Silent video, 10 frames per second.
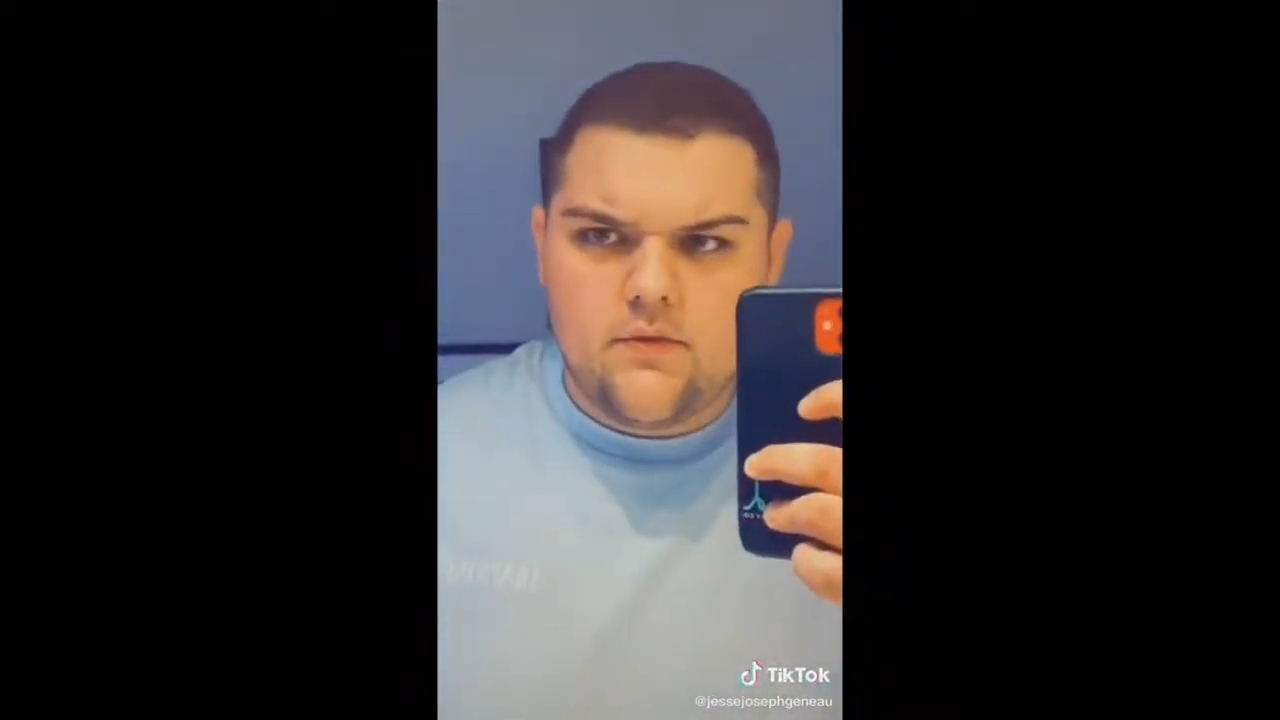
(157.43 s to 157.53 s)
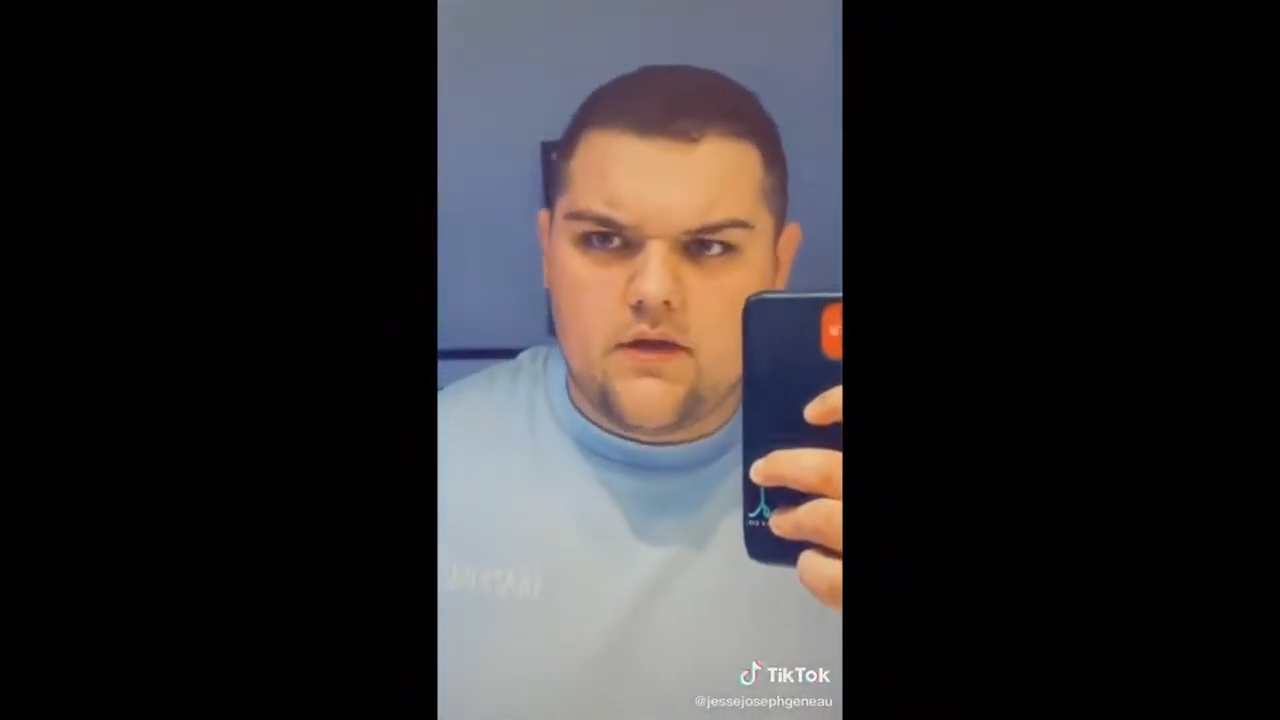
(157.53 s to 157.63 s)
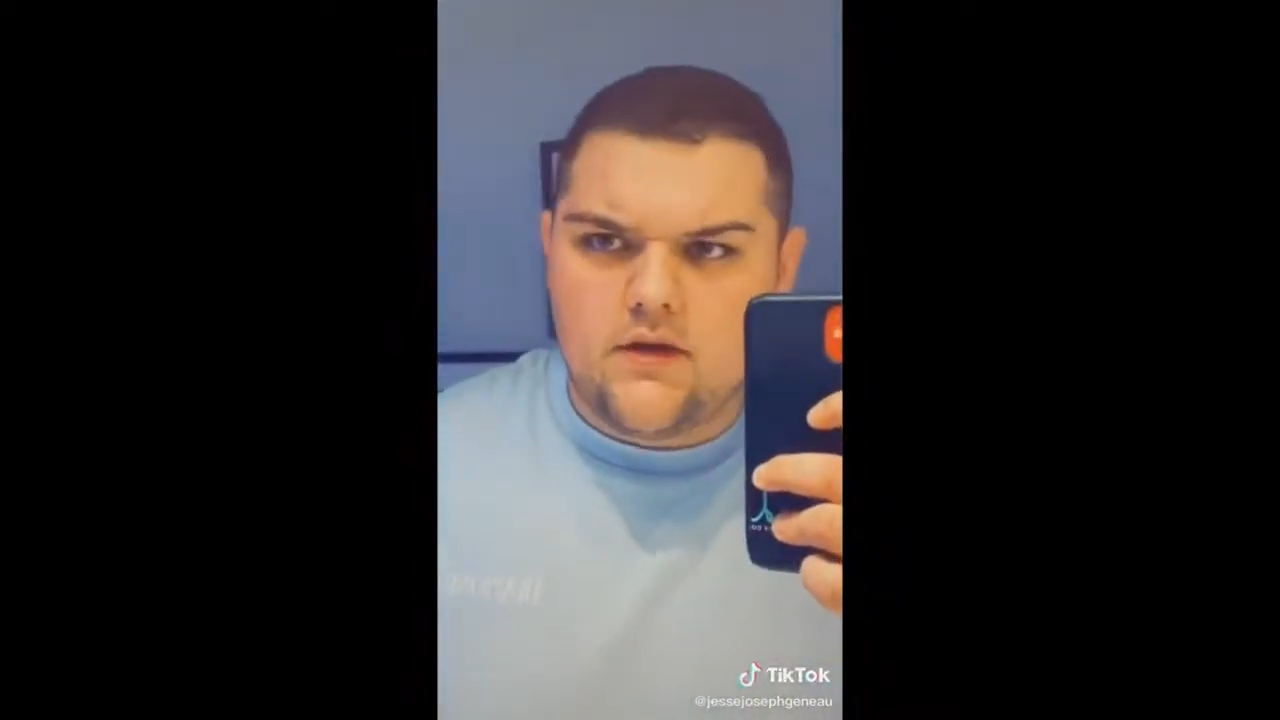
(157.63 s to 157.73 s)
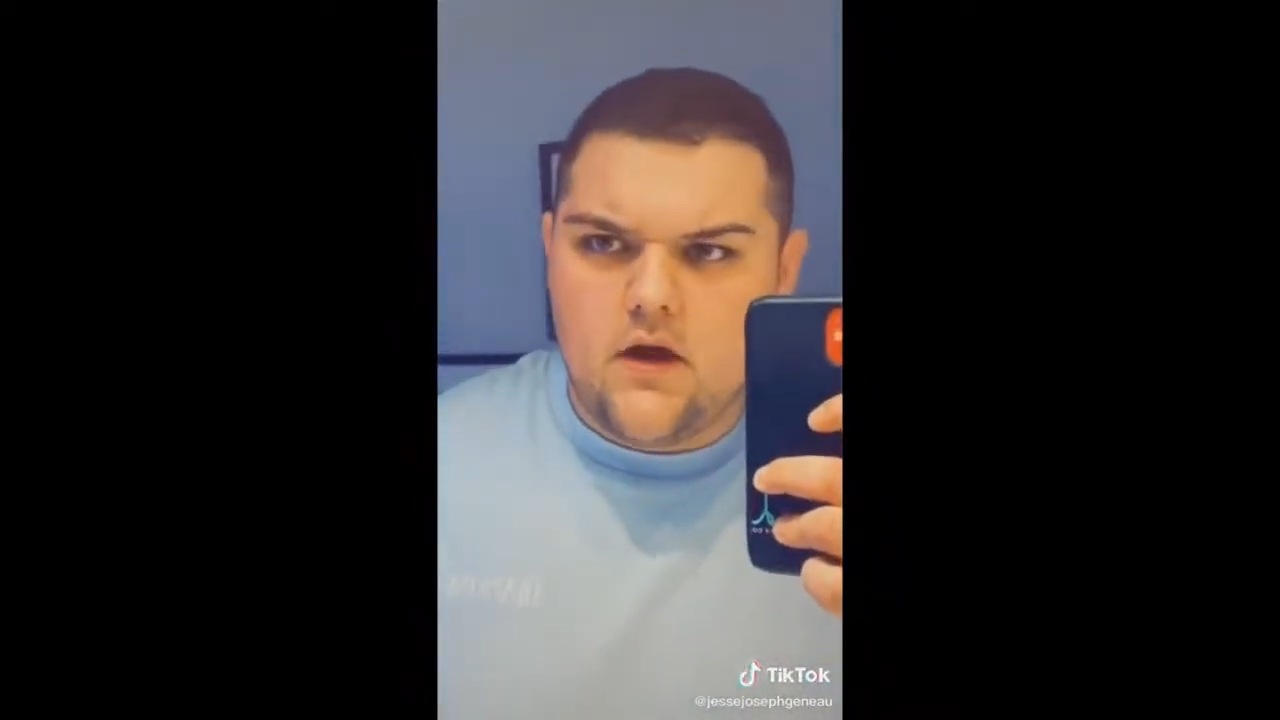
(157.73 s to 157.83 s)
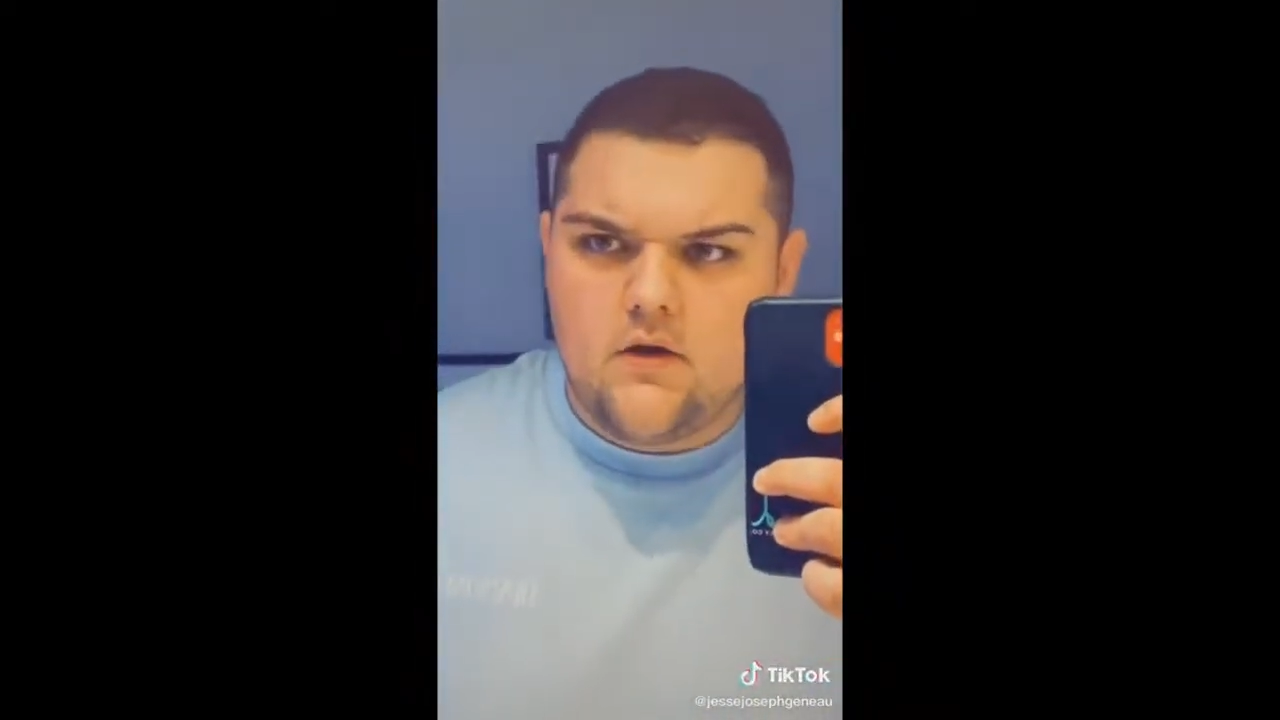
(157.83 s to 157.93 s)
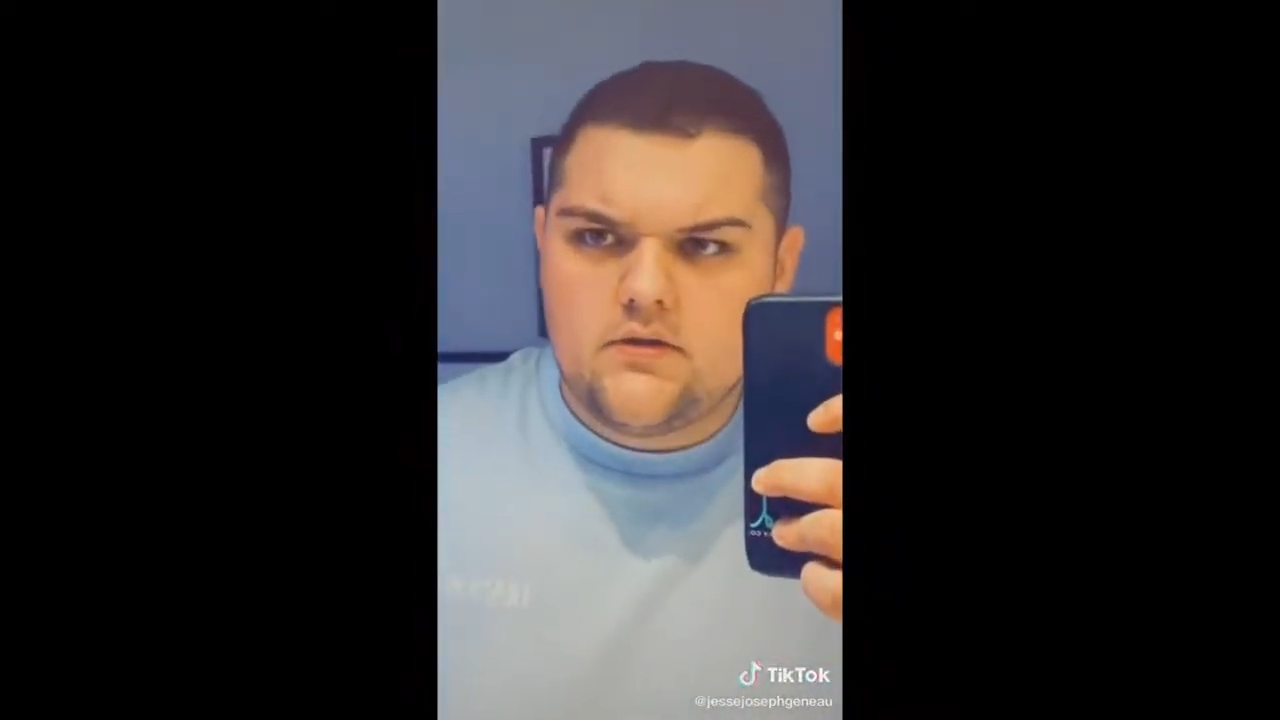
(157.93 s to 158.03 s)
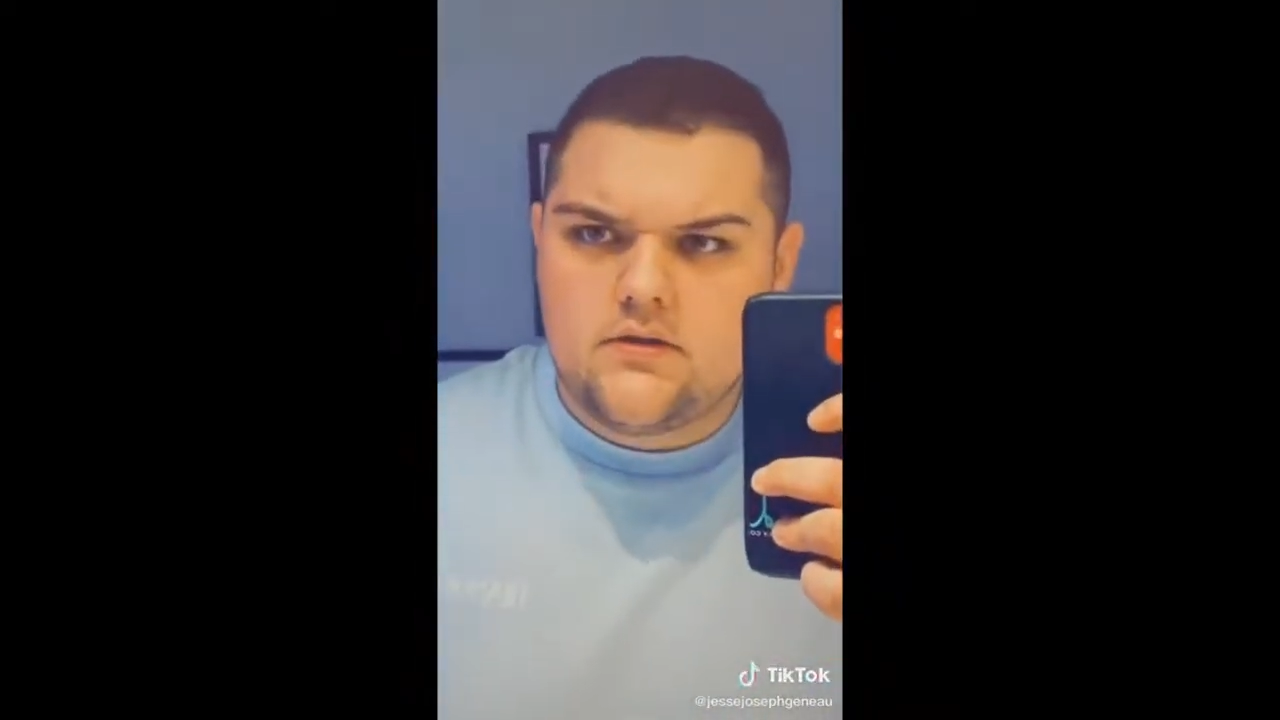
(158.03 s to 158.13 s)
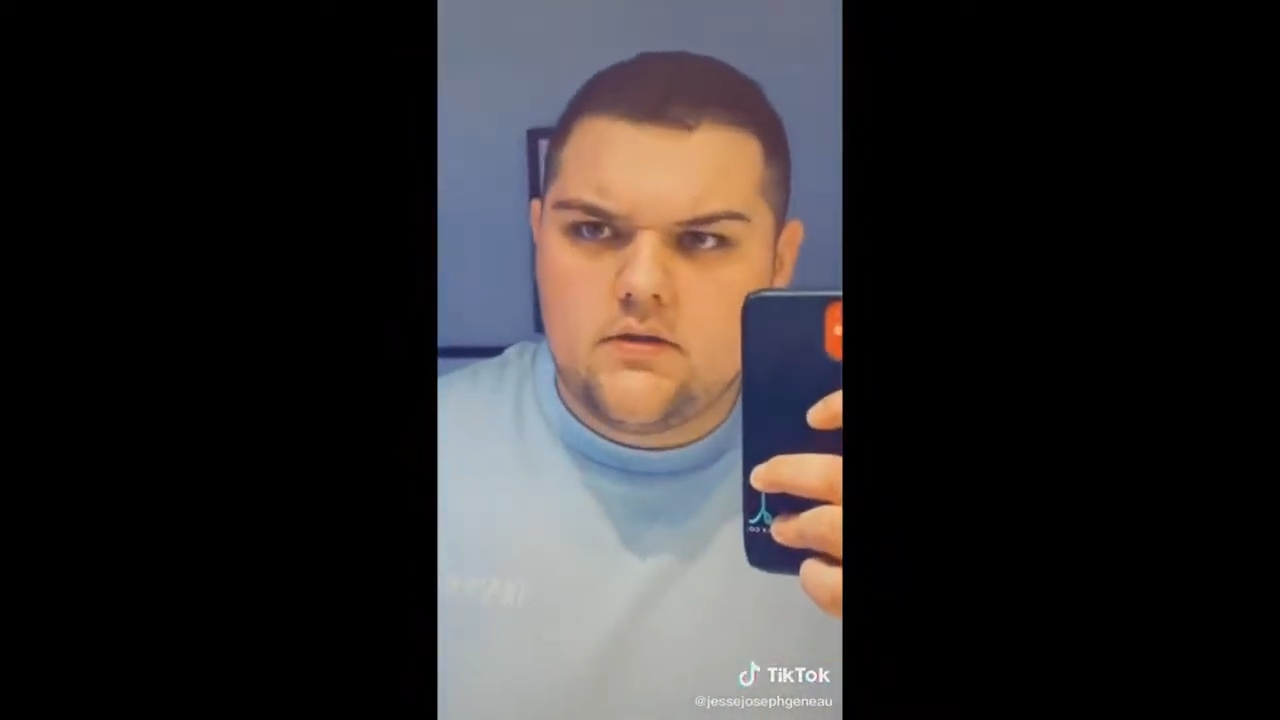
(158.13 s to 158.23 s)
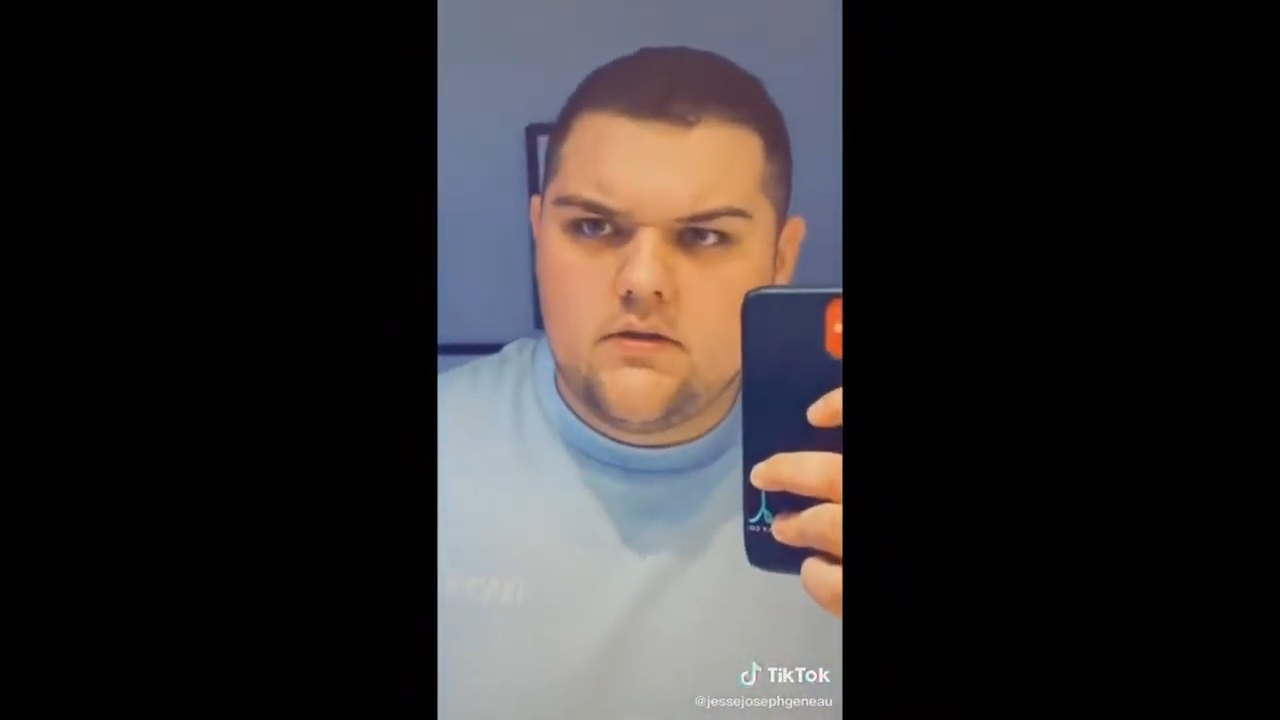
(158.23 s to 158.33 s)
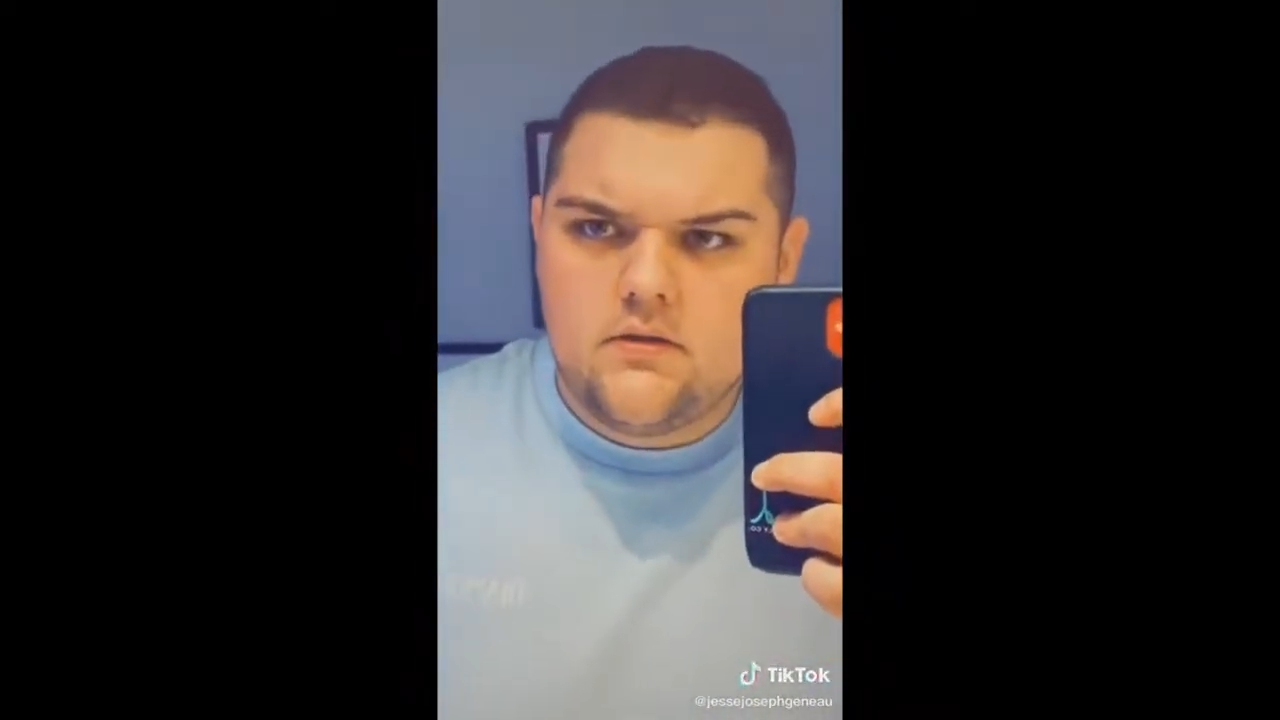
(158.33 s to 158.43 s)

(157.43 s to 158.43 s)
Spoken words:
with a ghost